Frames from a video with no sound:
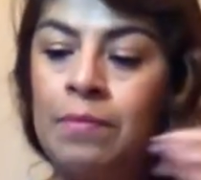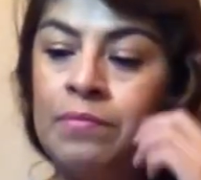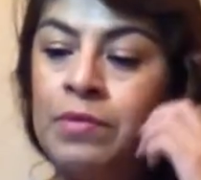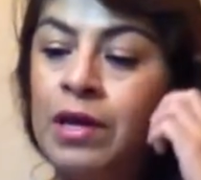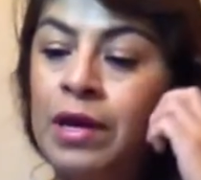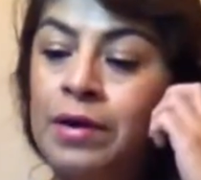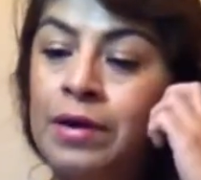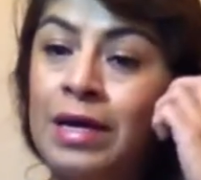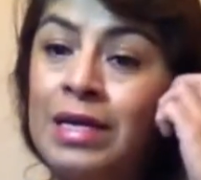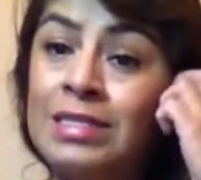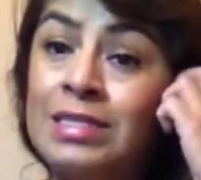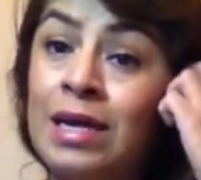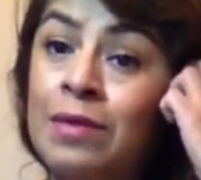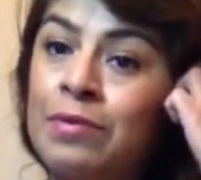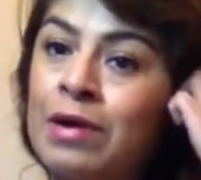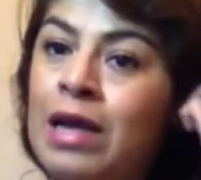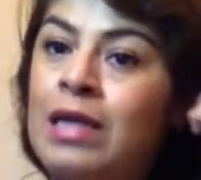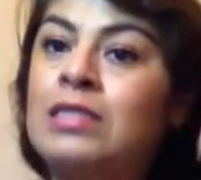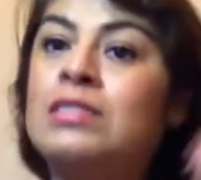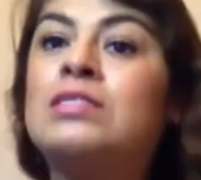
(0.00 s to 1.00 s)
there is a
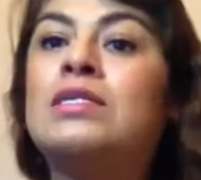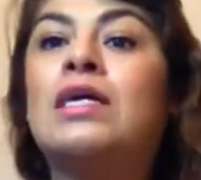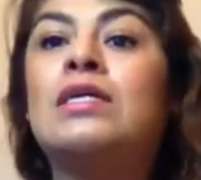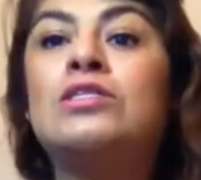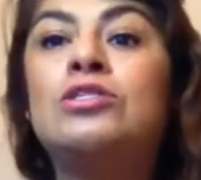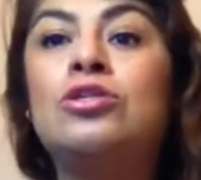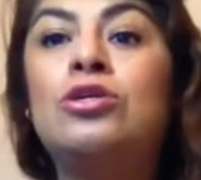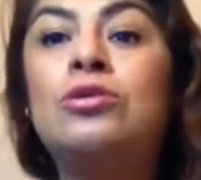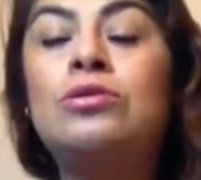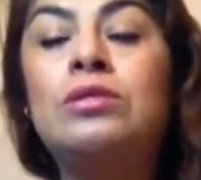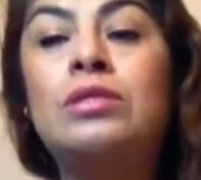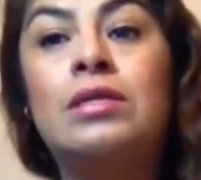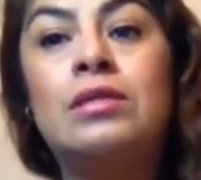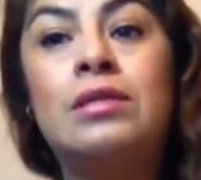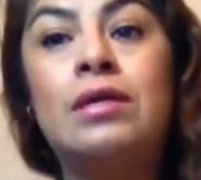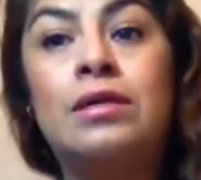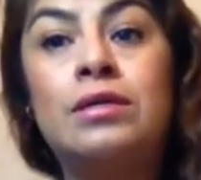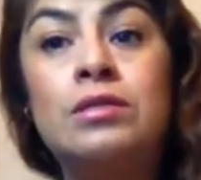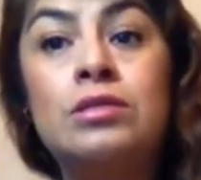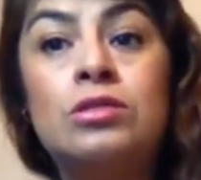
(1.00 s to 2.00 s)
realization that
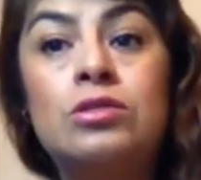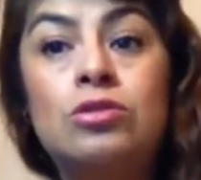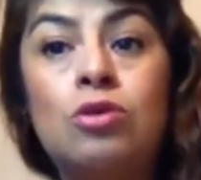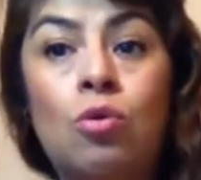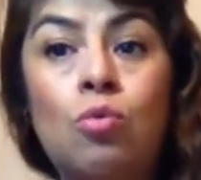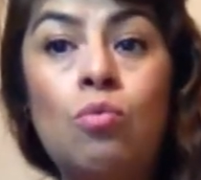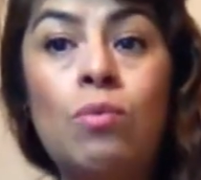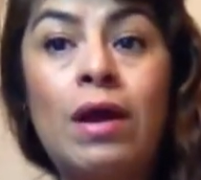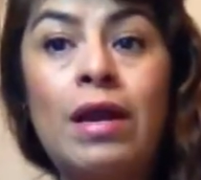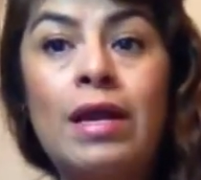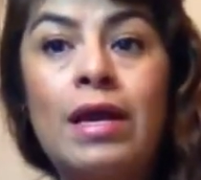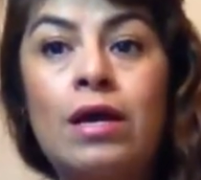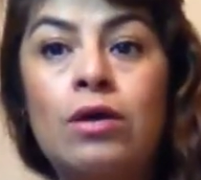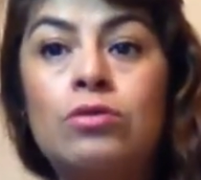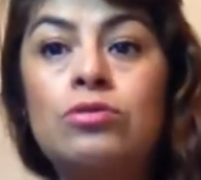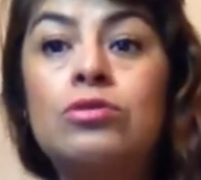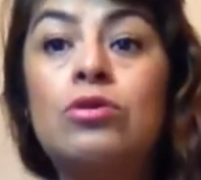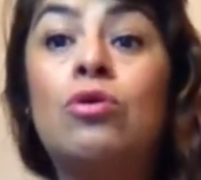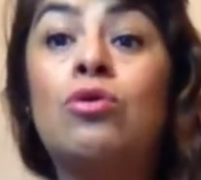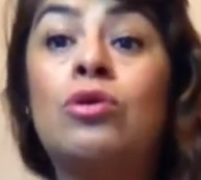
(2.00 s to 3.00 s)
there is someone
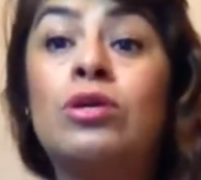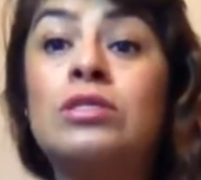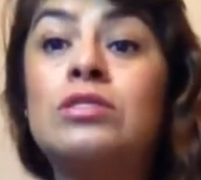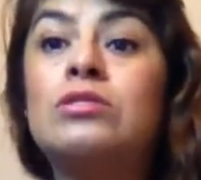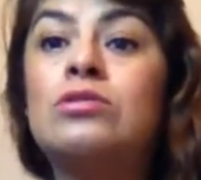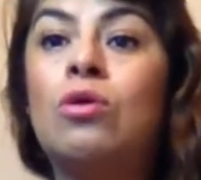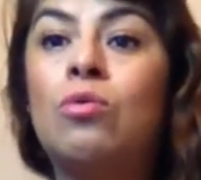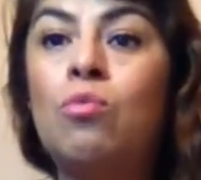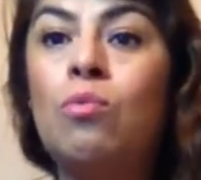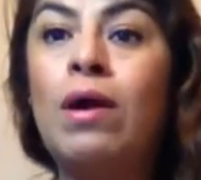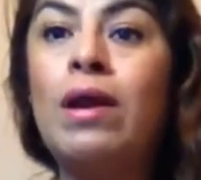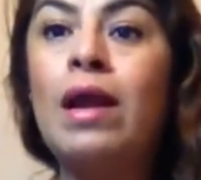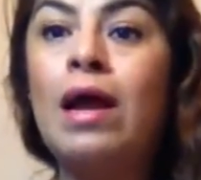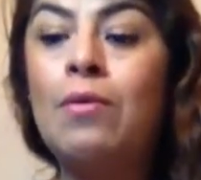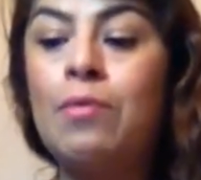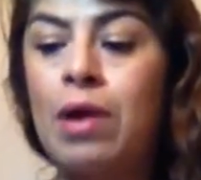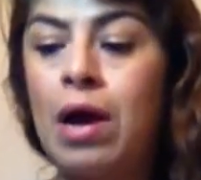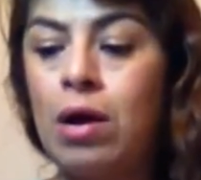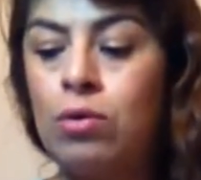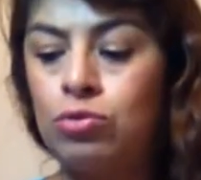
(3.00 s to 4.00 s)
else or someone
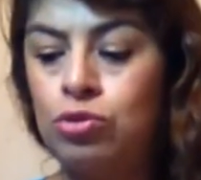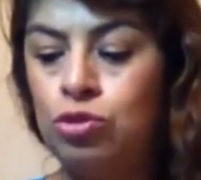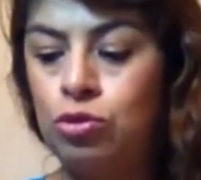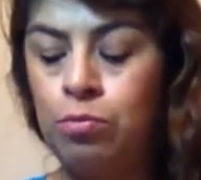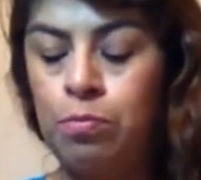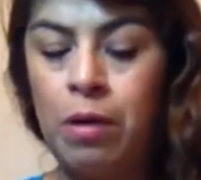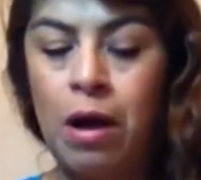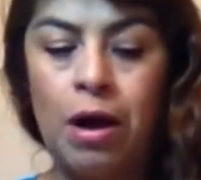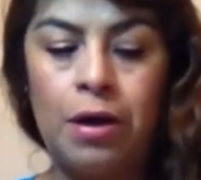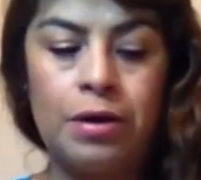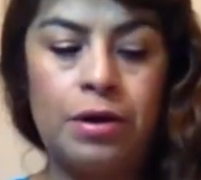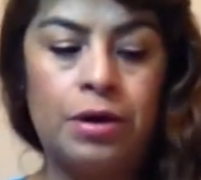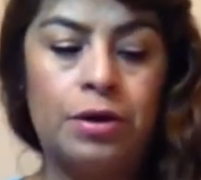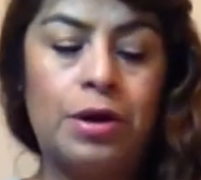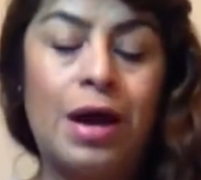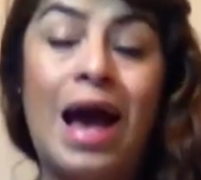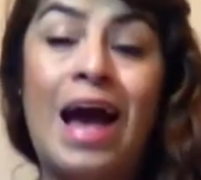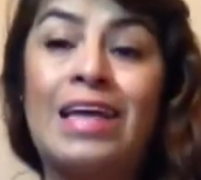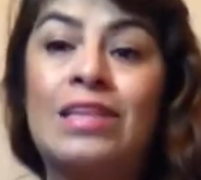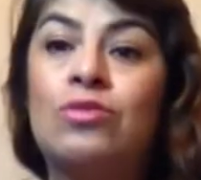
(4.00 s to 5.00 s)
around your
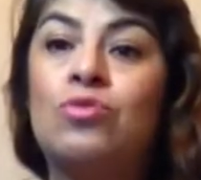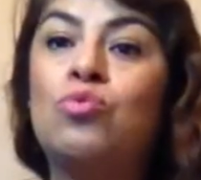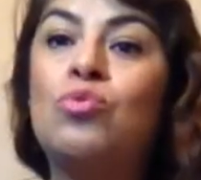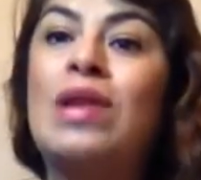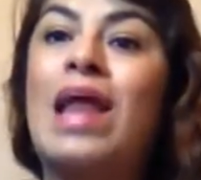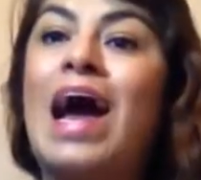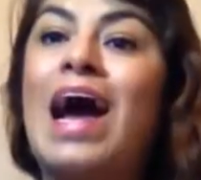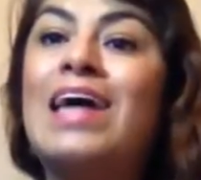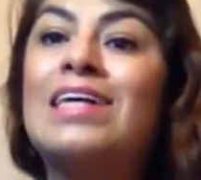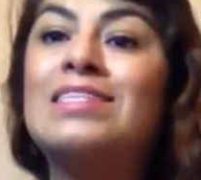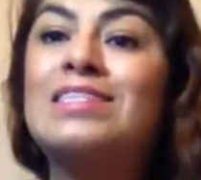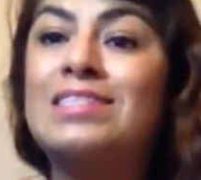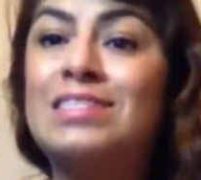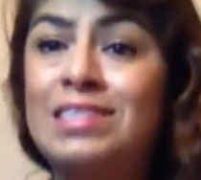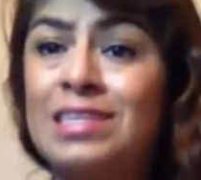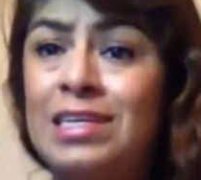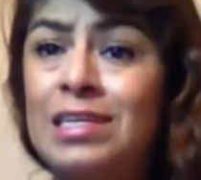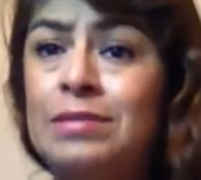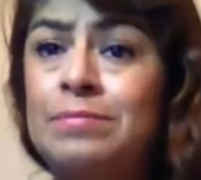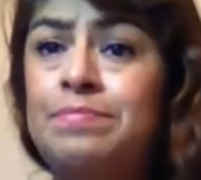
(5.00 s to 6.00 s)
partner. I do not
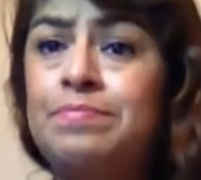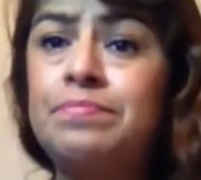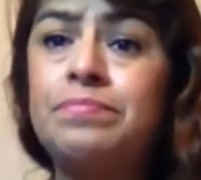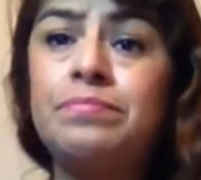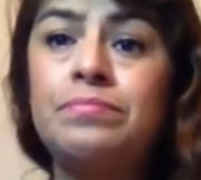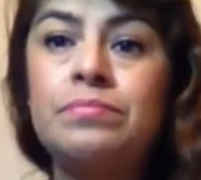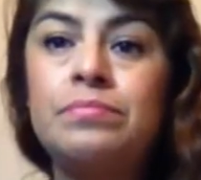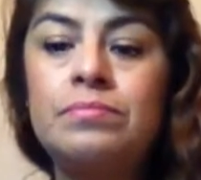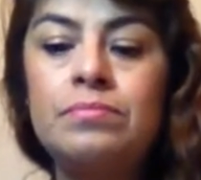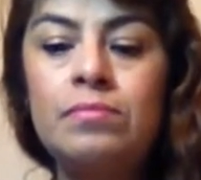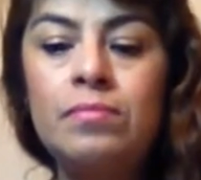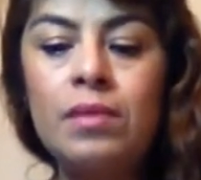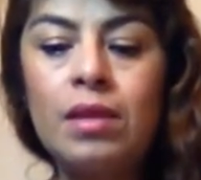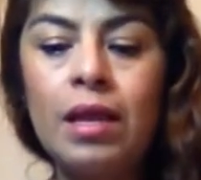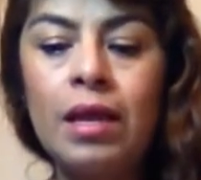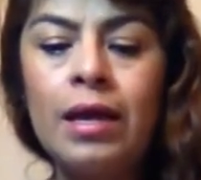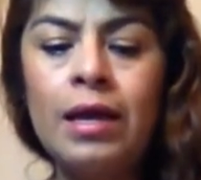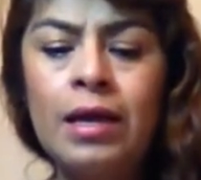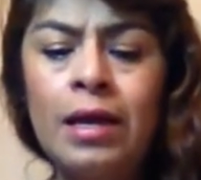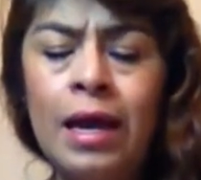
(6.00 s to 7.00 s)
see
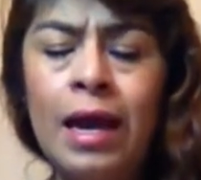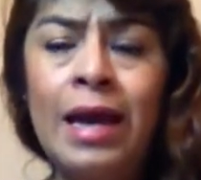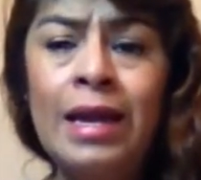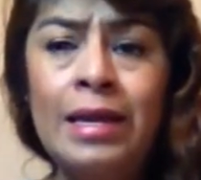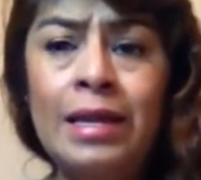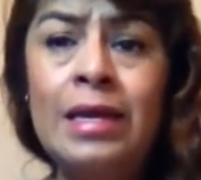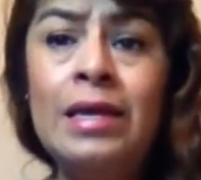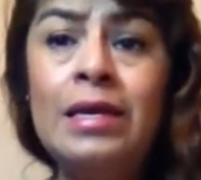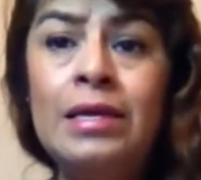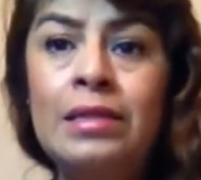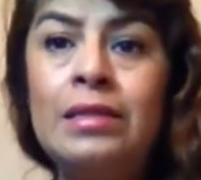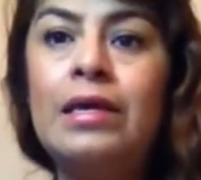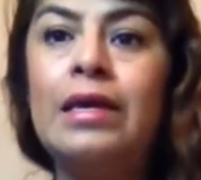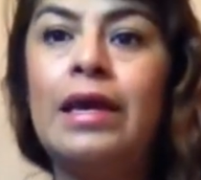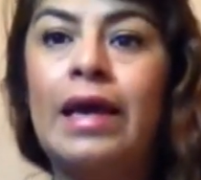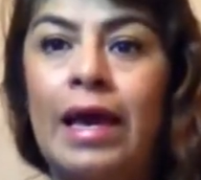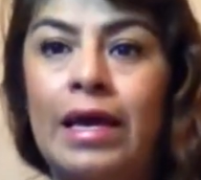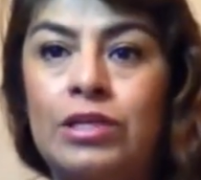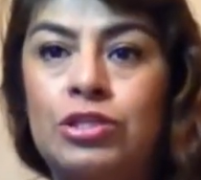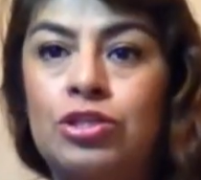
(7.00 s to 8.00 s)
any
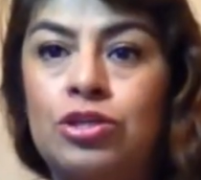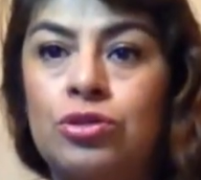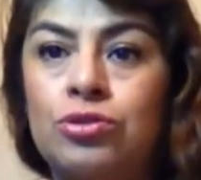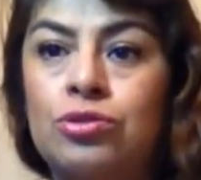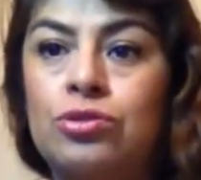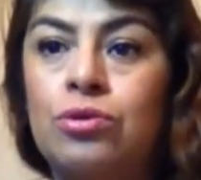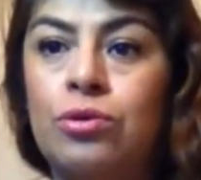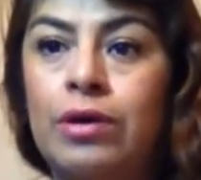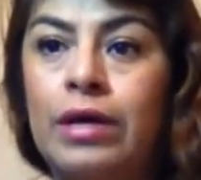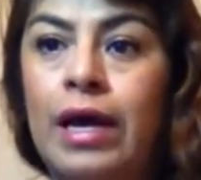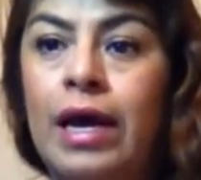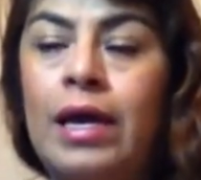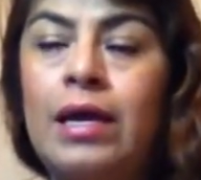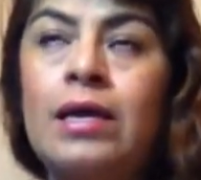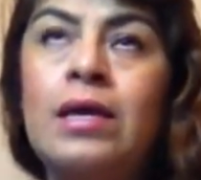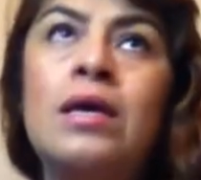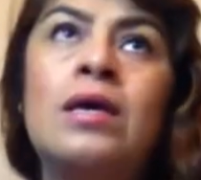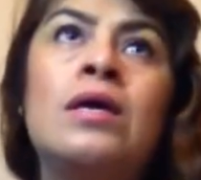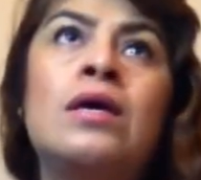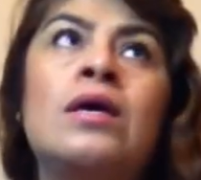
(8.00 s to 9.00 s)
indications,
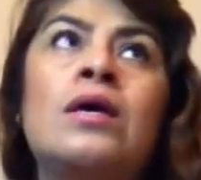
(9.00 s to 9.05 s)
okay,